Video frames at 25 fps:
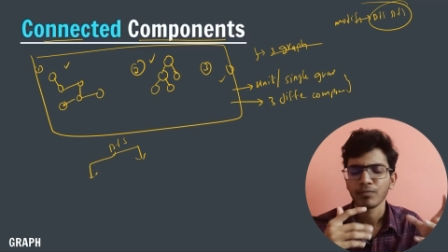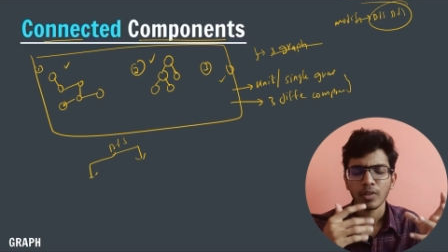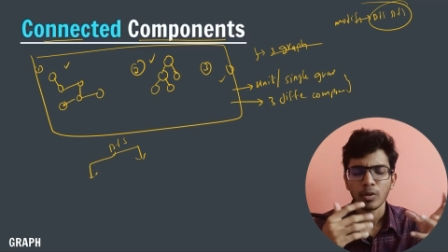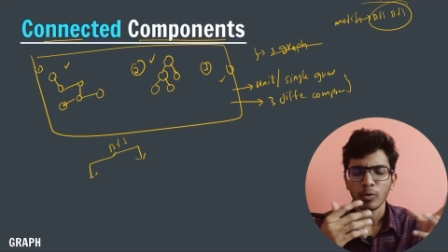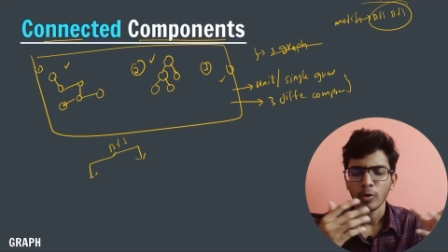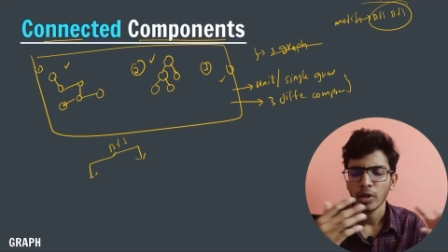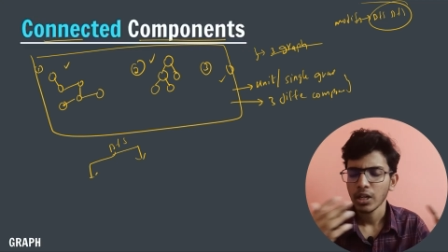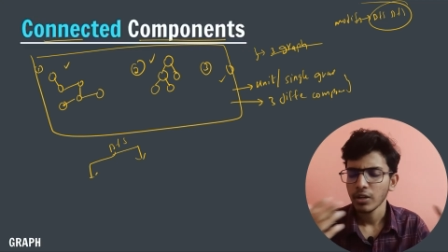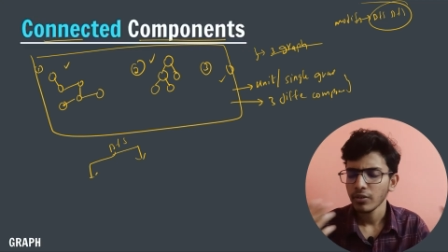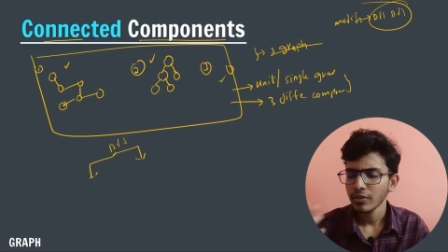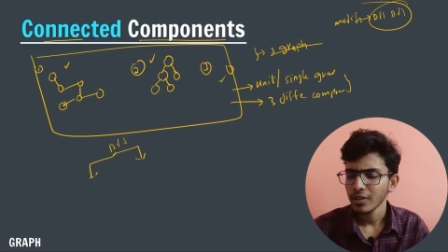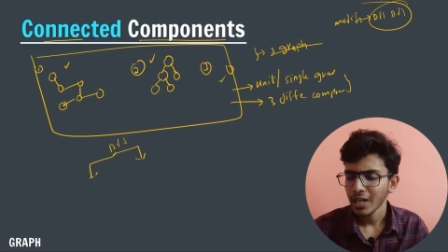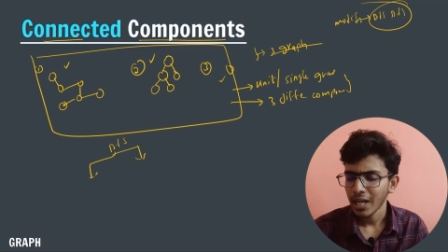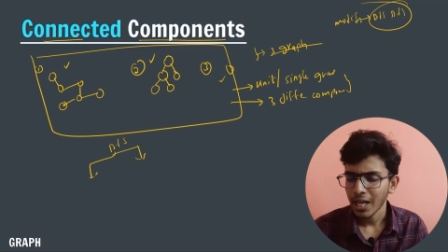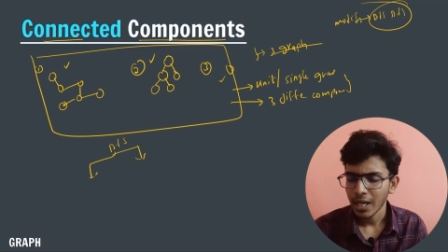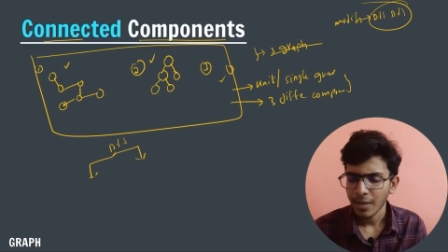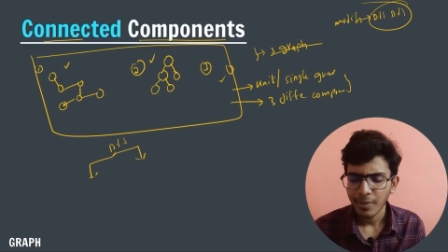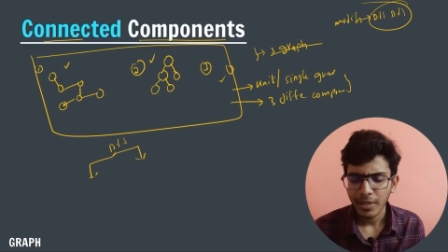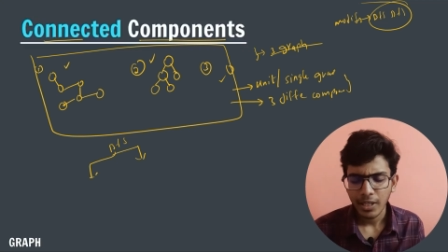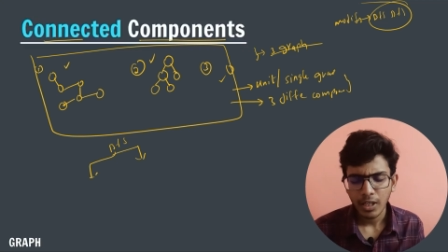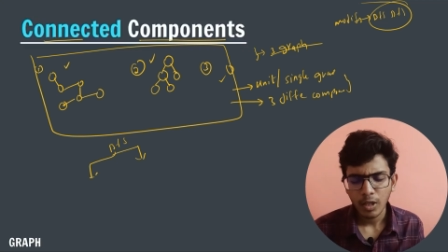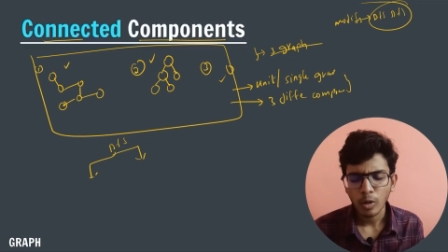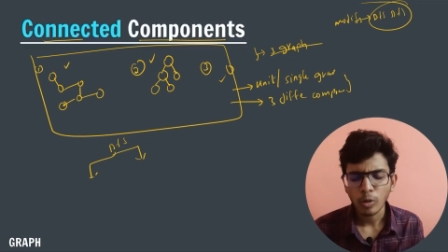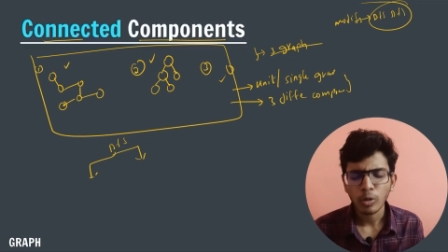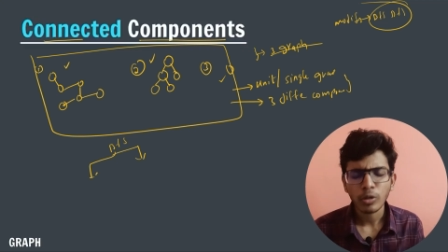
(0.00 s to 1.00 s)
whenever I am
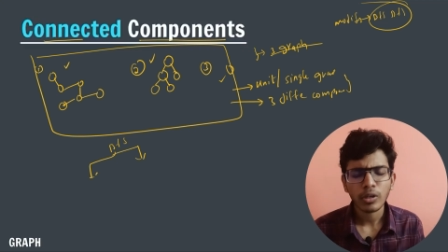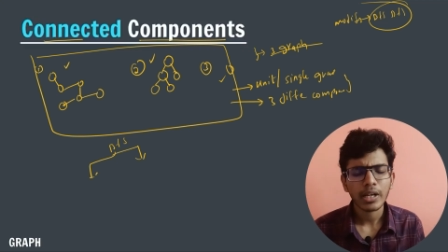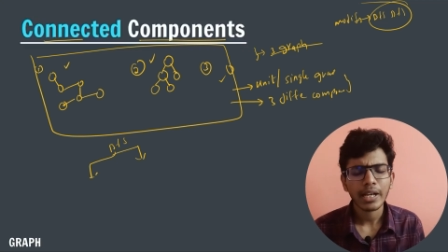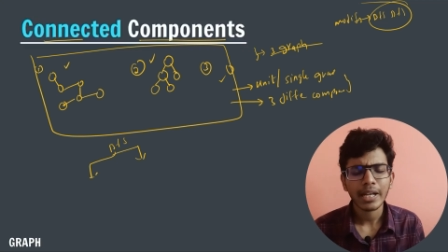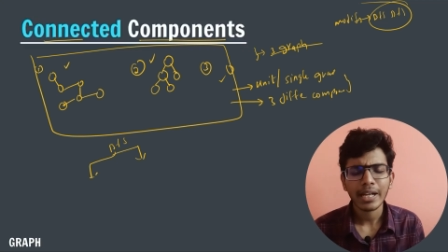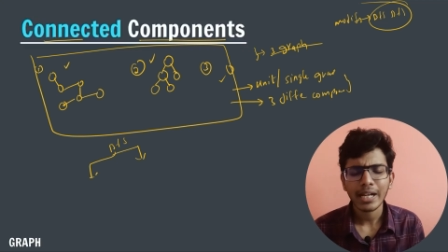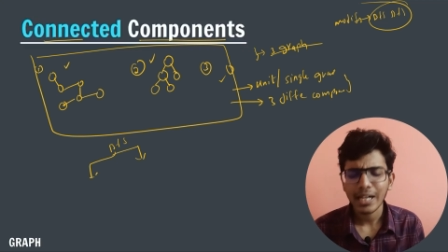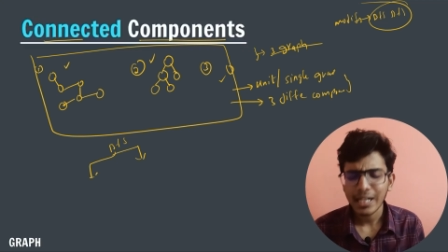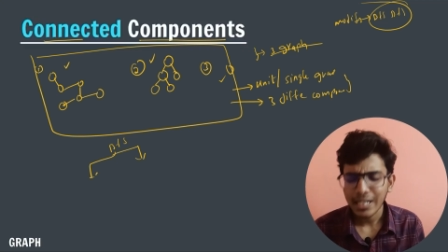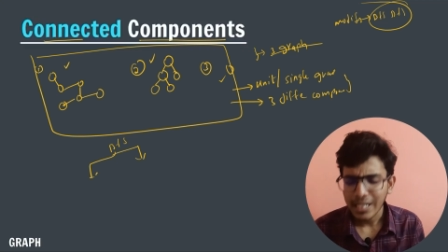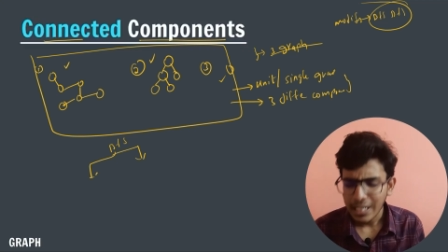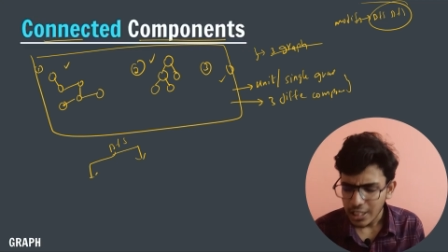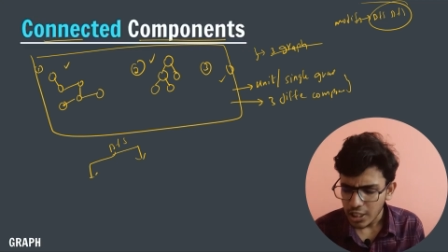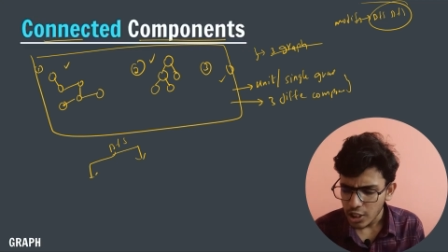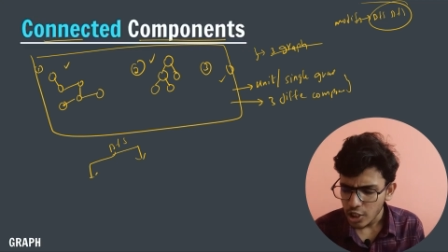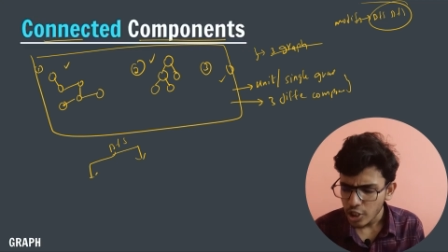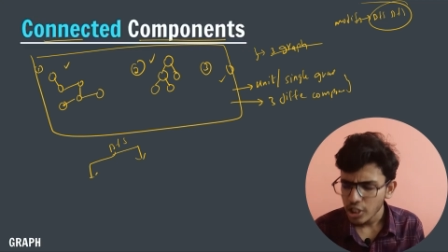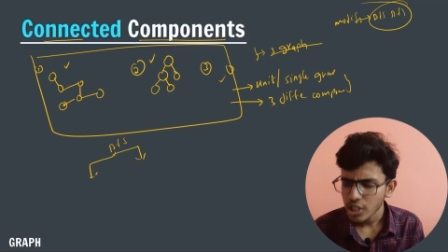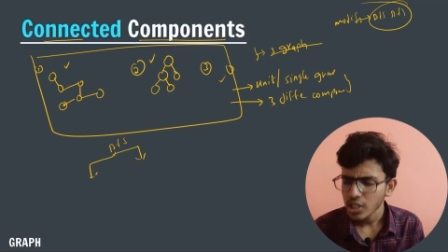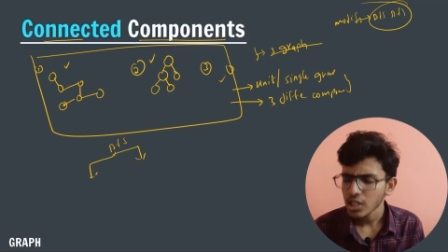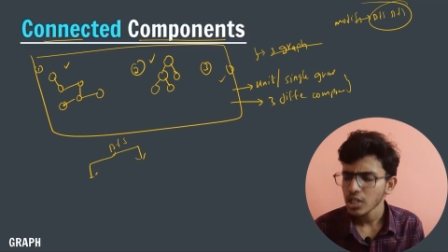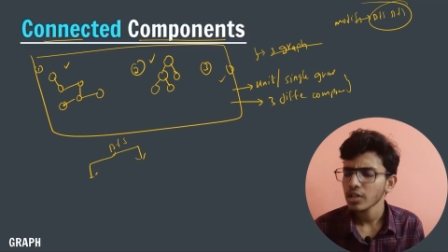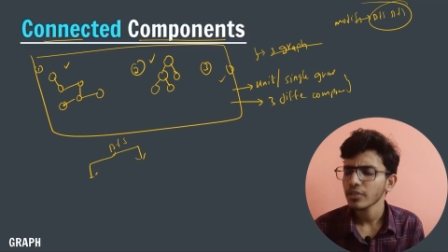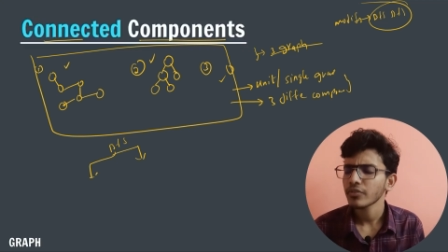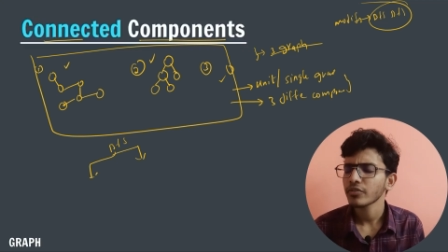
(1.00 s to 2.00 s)
encountering a
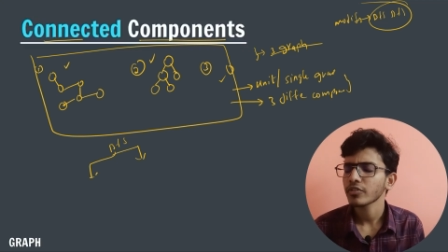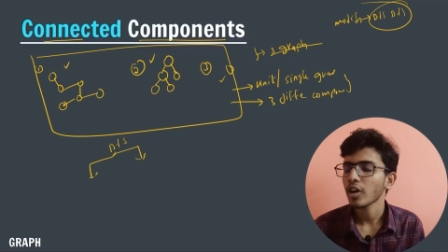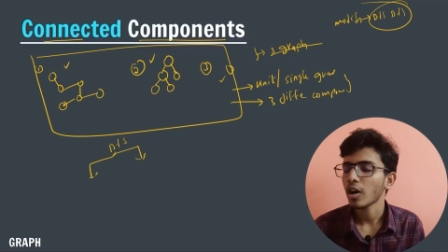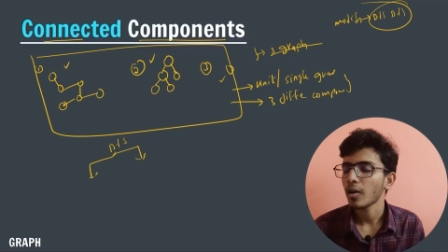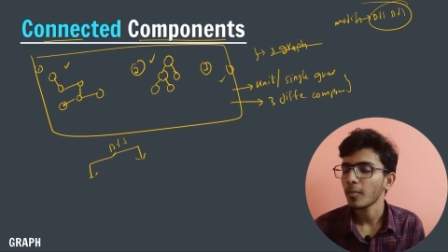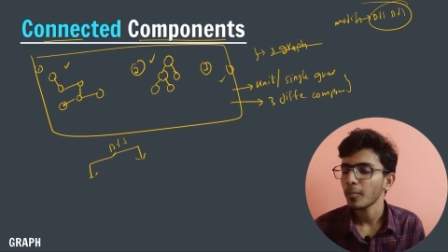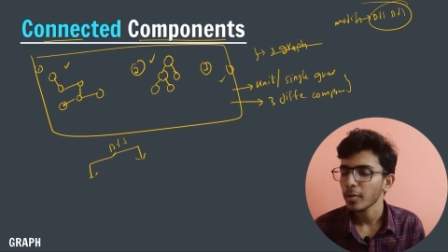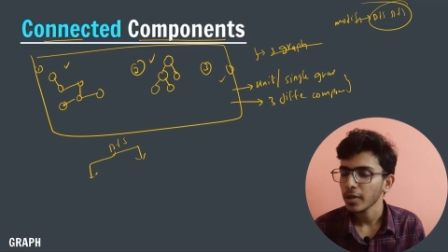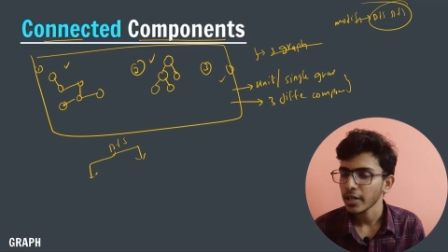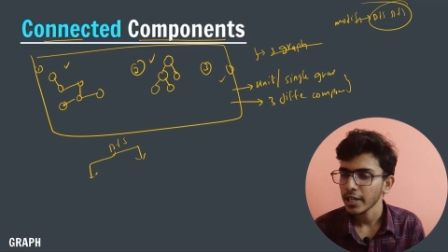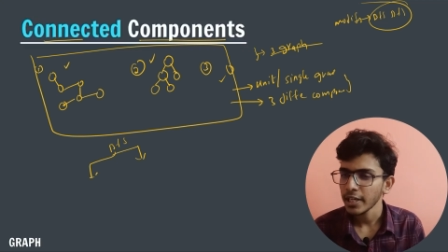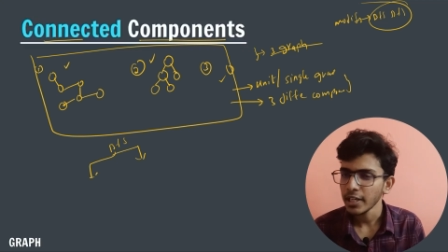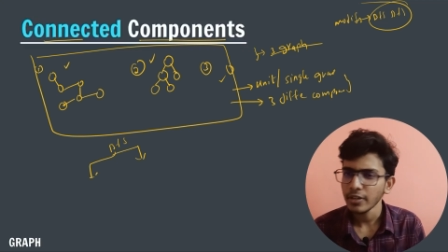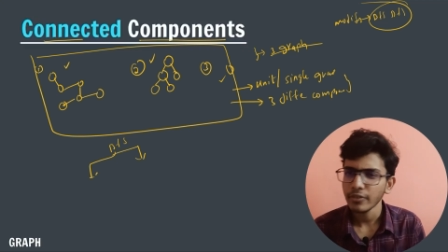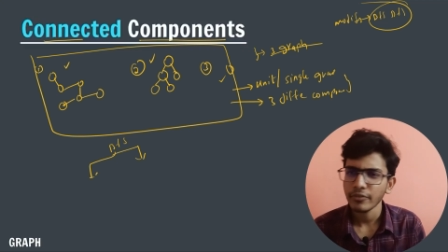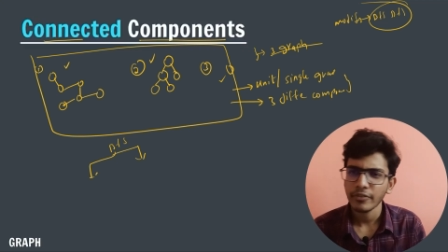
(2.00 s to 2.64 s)
condition of component